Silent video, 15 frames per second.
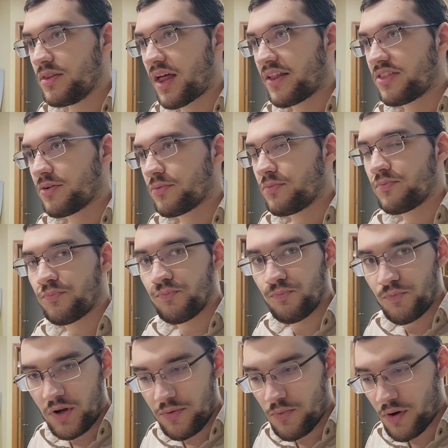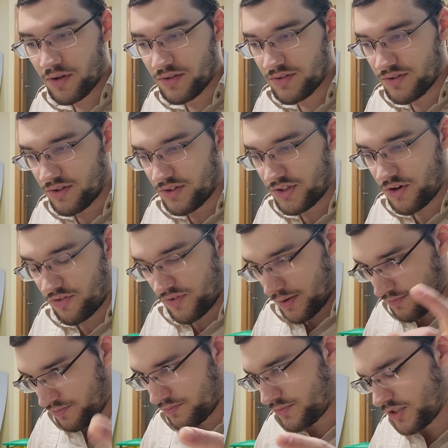the reruns of the show, if
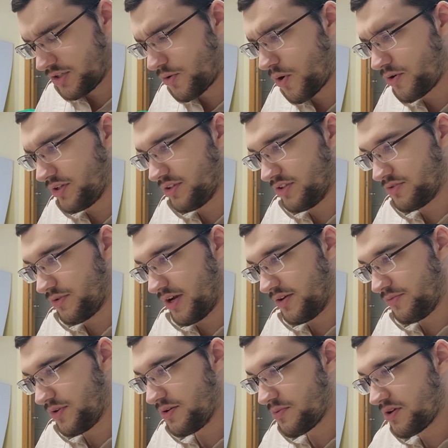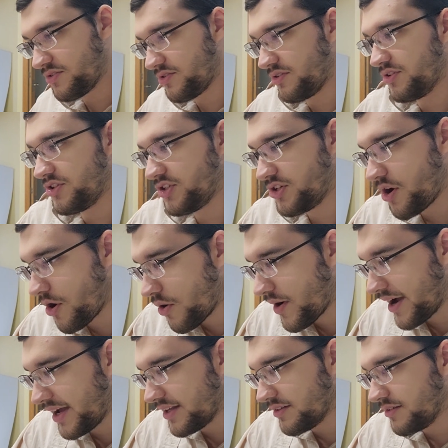I'm quoting this right, reruns of the show
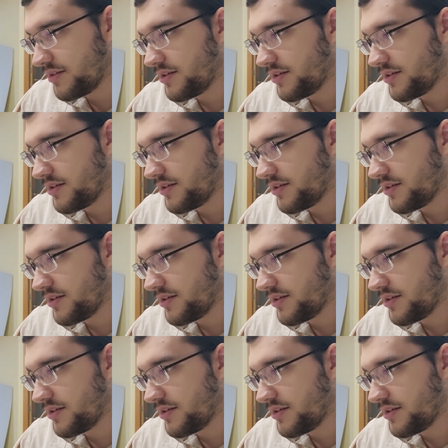and